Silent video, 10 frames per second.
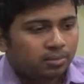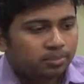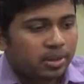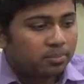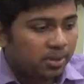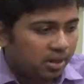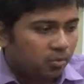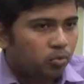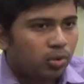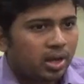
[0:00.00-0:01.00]
people
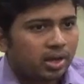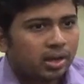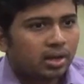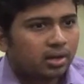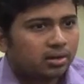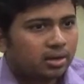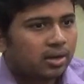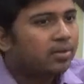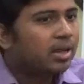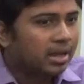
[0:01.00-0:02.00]
who are
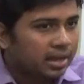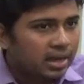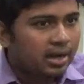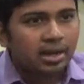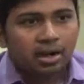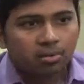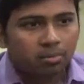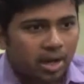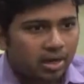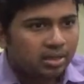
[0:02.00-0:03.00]
living in and around
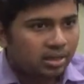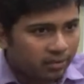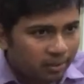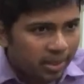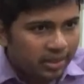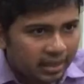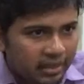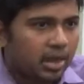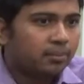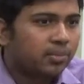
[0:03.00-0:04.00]
Mahanadi river belt
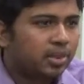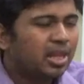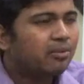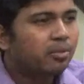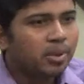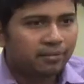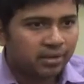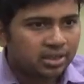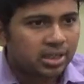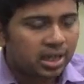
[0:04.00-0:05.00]
area, they will be
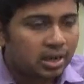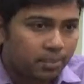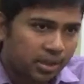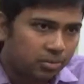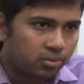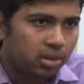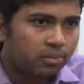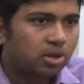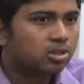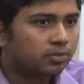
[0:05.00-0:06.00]
affected in particular
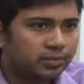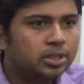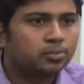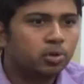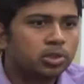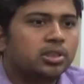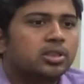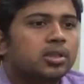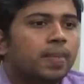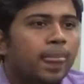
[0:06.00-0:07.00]
because of these
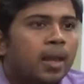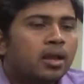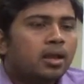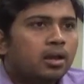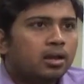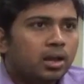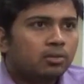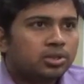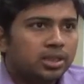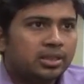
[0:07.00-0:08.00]
projects.
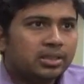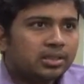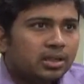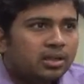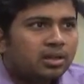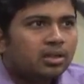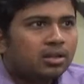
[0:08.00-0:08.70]
Now, Chhattisgarh,